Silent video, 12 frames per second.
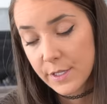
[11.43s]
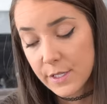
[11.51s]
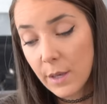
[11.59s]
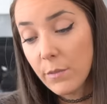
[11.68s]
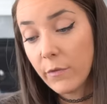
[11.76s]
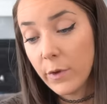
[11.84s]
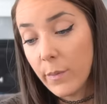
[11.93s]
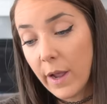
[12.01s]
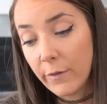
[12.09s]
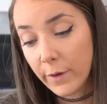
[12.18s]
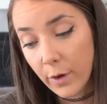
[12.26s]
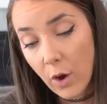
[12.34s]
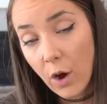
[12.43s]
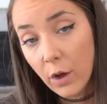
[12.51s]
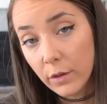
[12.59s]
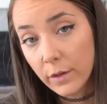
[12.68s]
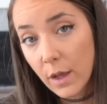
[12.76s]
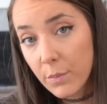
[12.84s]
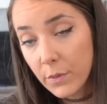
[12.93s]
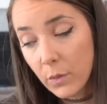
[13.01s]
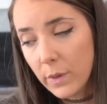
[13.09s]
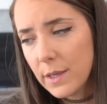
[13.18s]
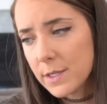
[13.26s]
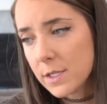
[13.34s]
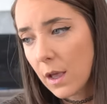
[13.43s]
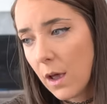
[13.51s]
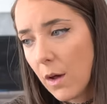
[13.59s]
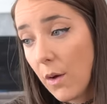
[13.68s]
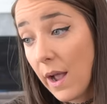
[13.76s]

Some of you might recall a couple of weeks ago,